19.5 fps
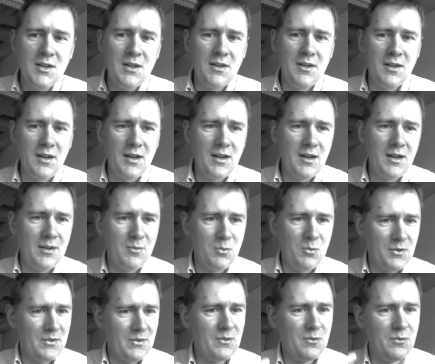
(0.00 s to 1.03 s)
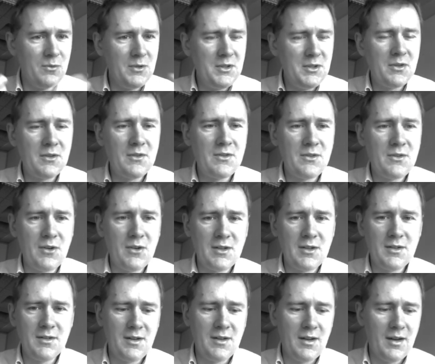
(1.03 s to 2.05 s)
that was
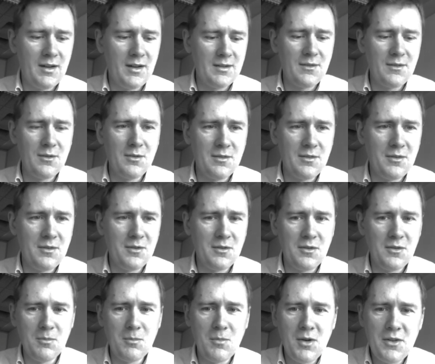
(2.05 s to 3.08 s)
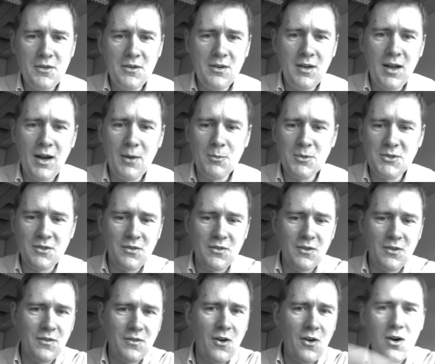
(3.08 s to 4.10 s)
reconstructed as the, the, the mother language of,
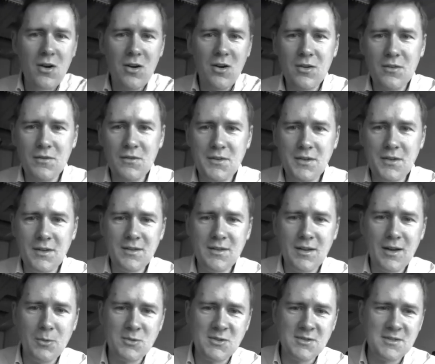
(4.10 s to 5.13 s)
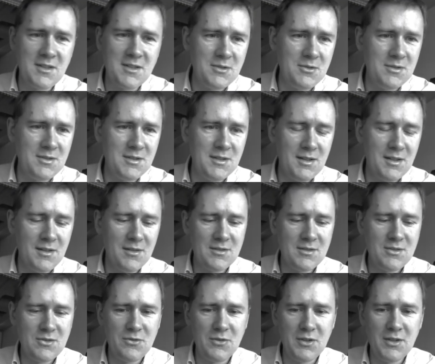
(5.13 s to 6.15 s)
of, all of these languages that you see in this
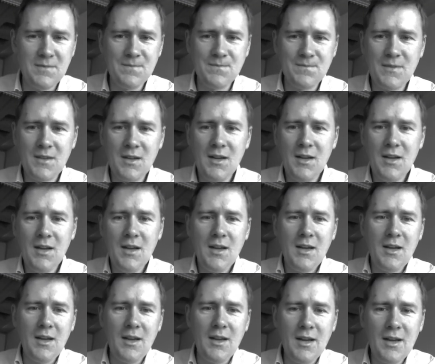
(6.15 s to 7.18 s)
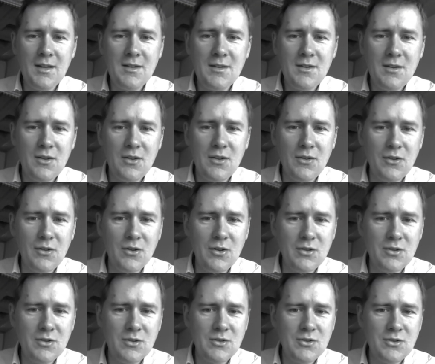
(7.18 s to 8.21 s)
tree, and
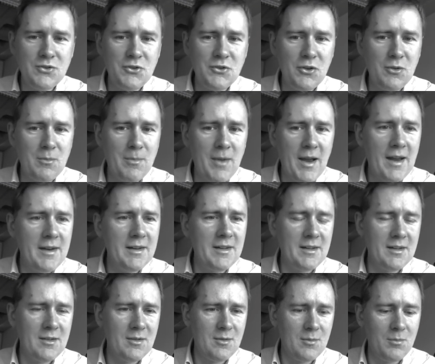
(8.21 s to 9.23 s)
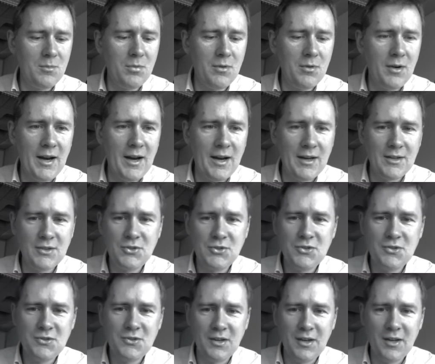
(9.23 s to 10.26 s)
the Germanic
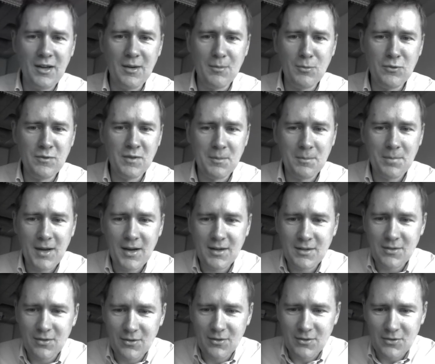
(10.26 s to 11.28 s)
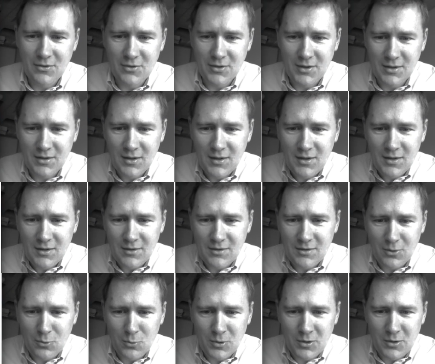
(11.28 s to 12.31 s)
branch. Okay, moving back to the tree.
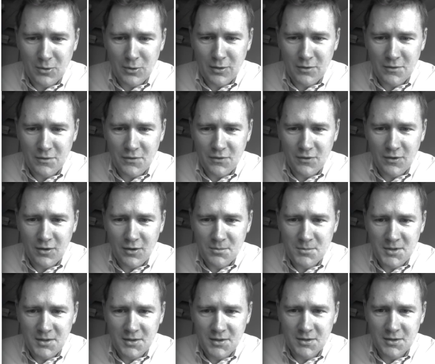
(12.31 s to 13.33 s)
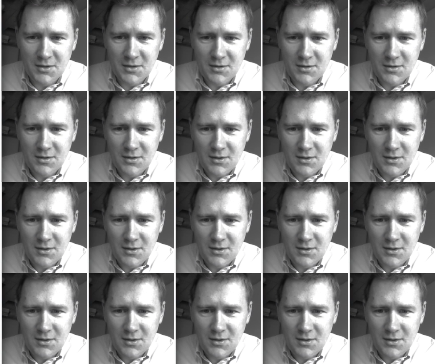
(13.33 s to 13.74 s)
So we're going from here